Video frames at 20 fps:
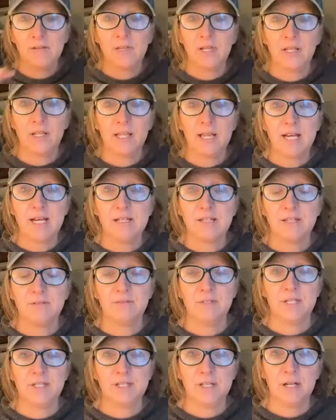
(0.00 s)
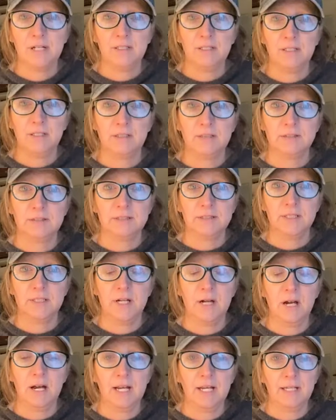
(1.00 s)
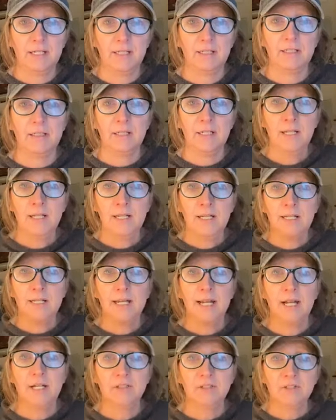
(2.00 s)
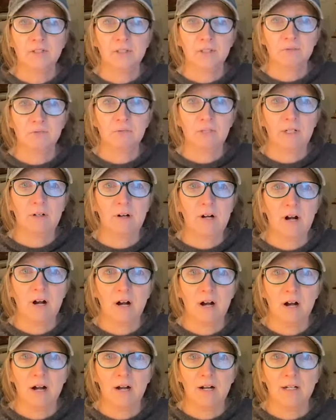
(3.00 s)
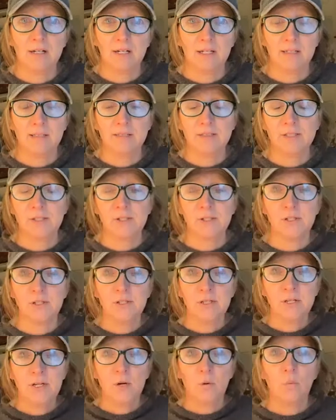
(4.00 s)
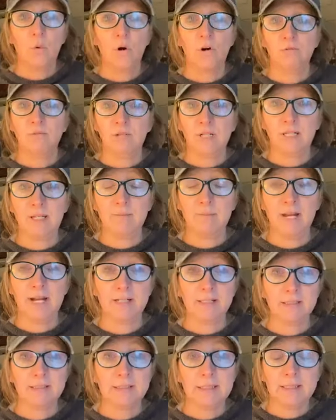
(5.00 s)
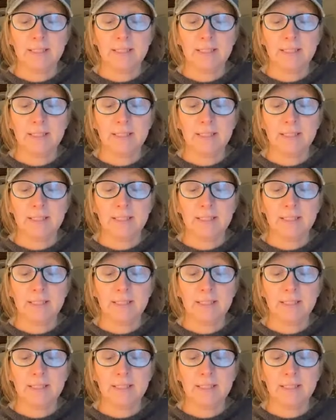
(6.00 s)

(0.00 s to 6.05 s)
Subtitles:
the layers of this onion so that I can get to the real heart and to what really matters.